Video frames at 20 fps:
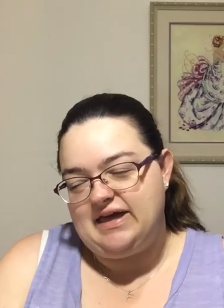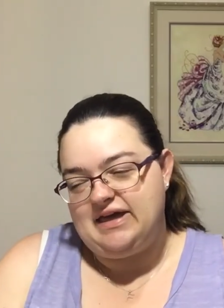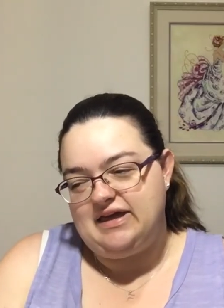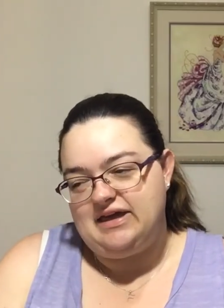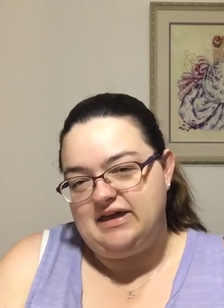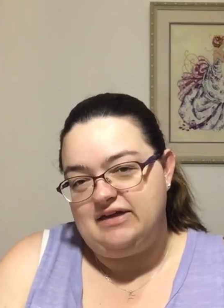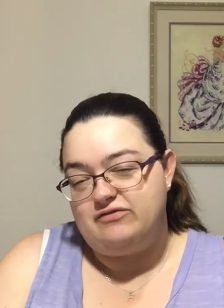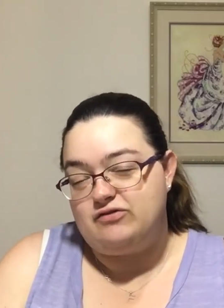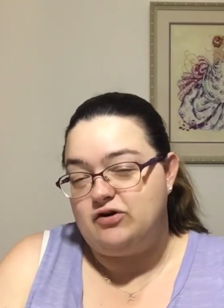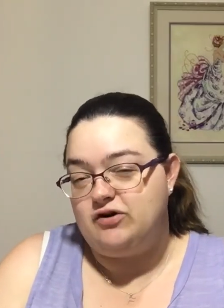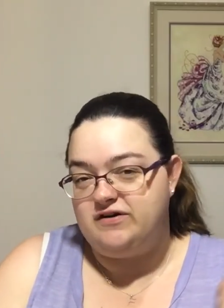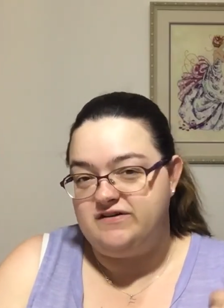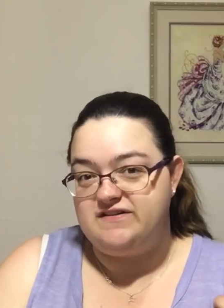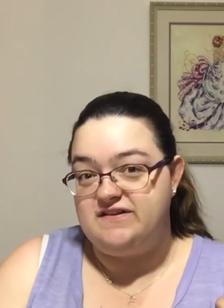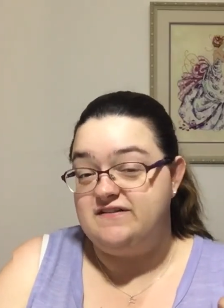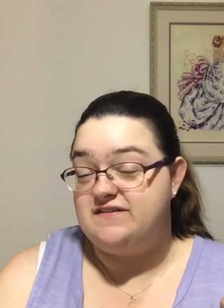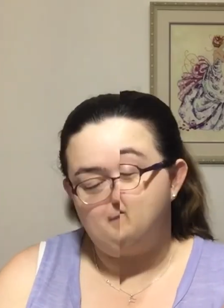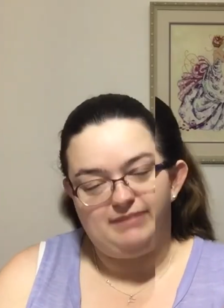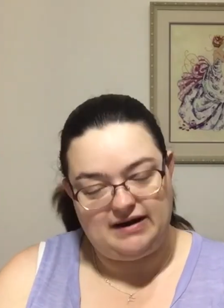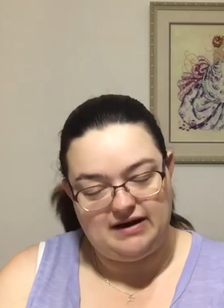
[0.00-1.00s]
Of course, it's
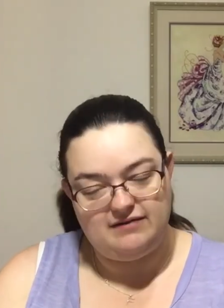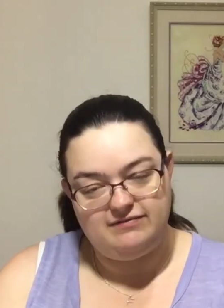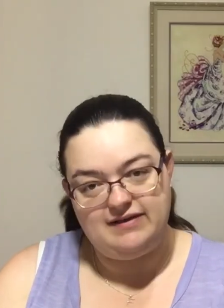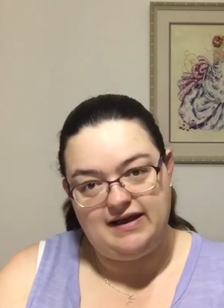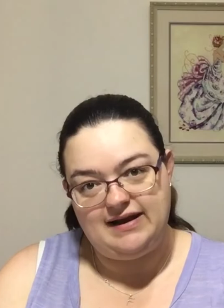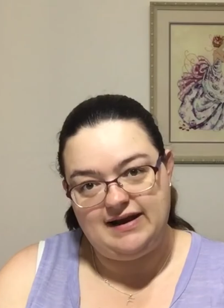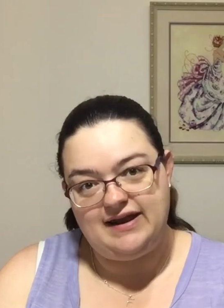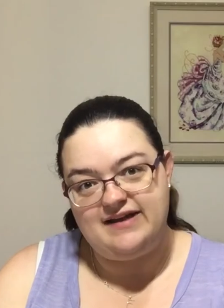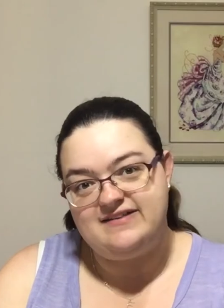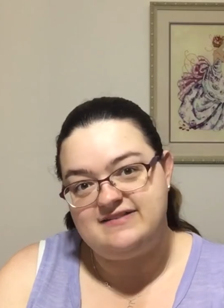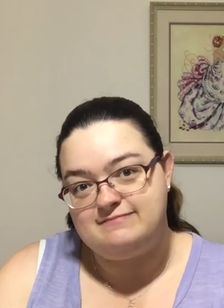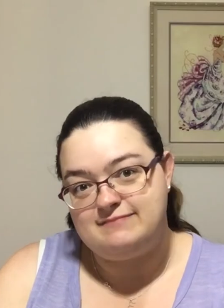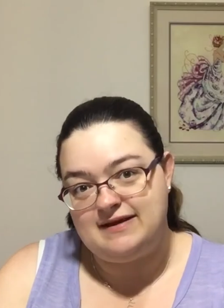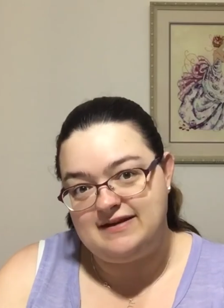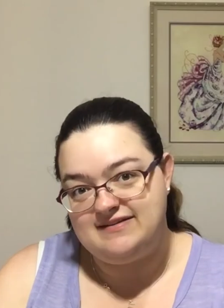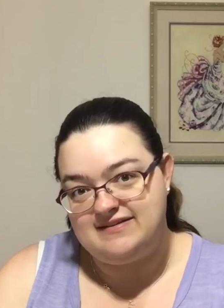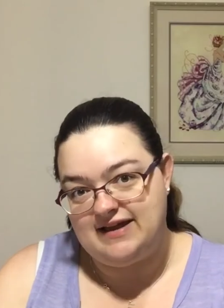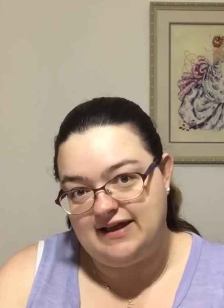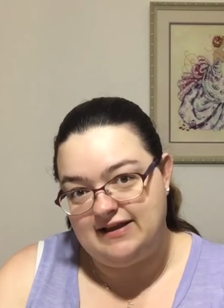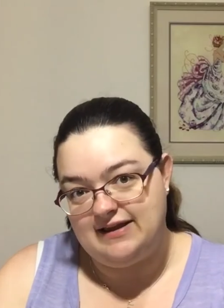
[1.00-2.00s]
Butterfly Lace
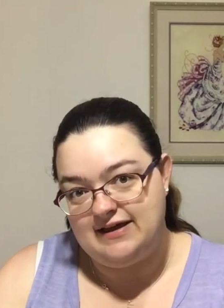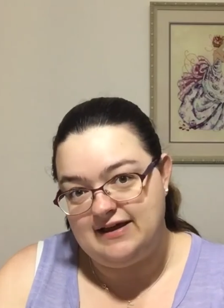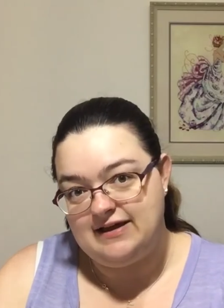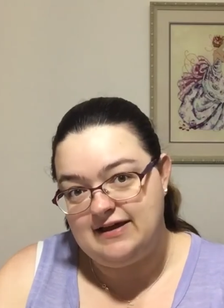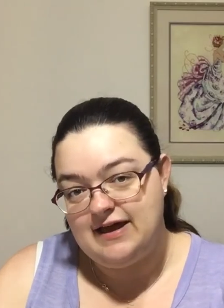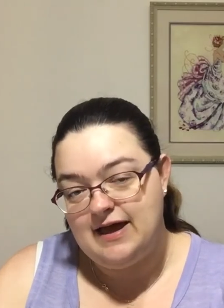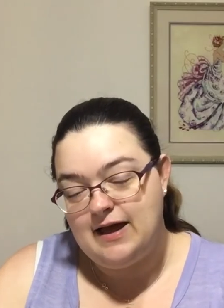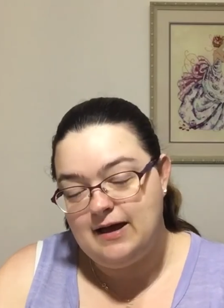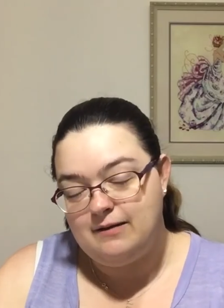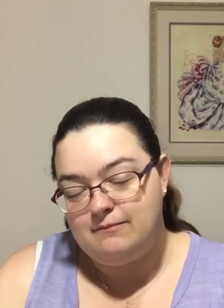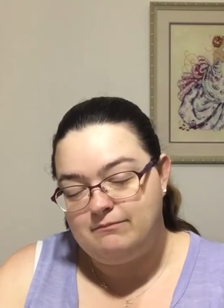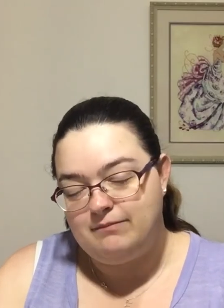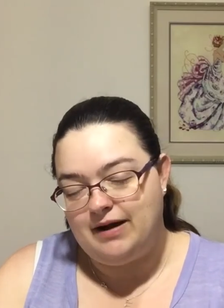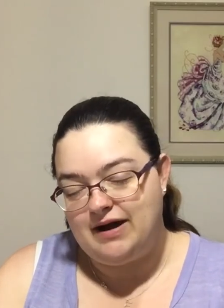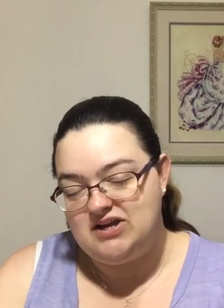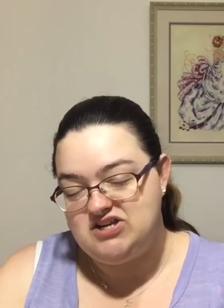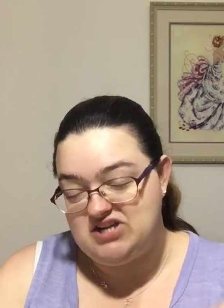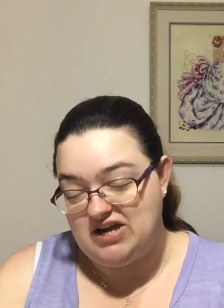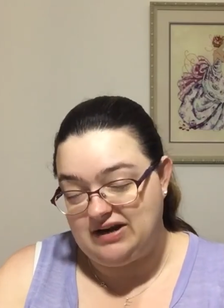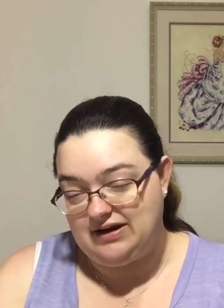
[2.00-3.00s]
Mandala by
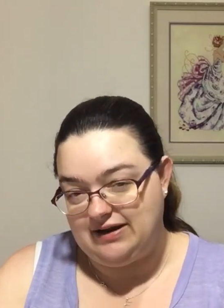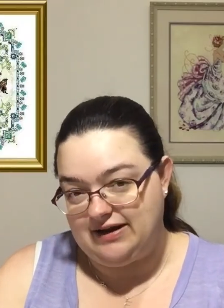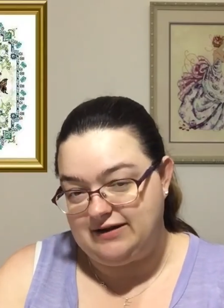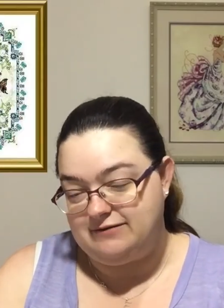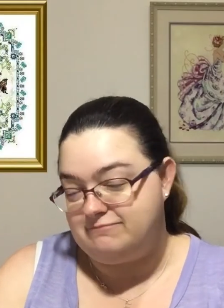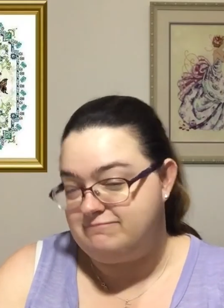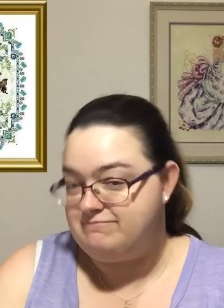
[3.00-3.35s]
Chatelaine.